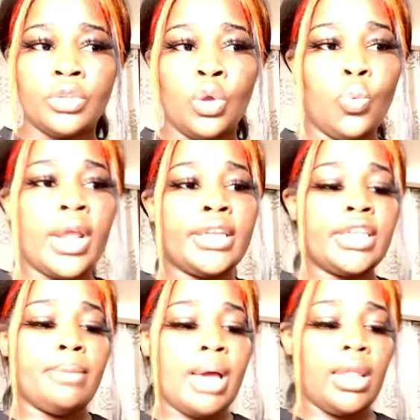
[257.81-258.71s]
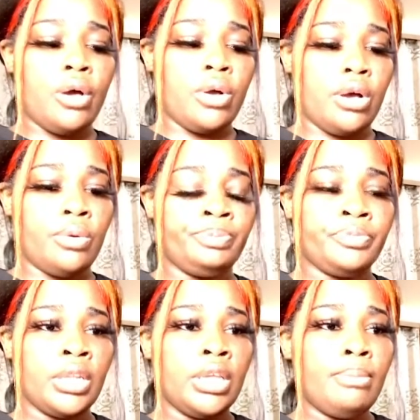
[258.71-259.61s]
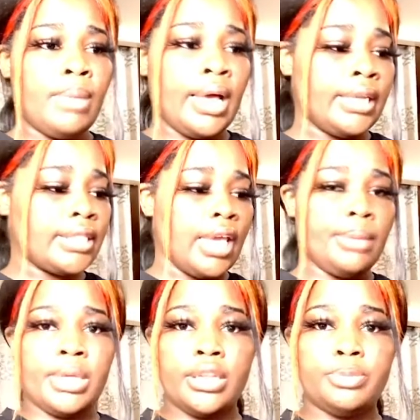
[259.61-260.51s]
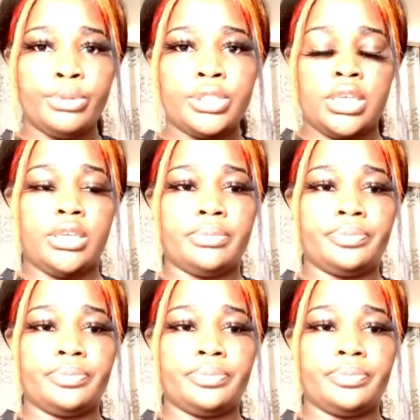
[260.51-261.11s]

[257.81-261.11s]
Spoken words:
When I did my logo, mine is Amiana's Boutique.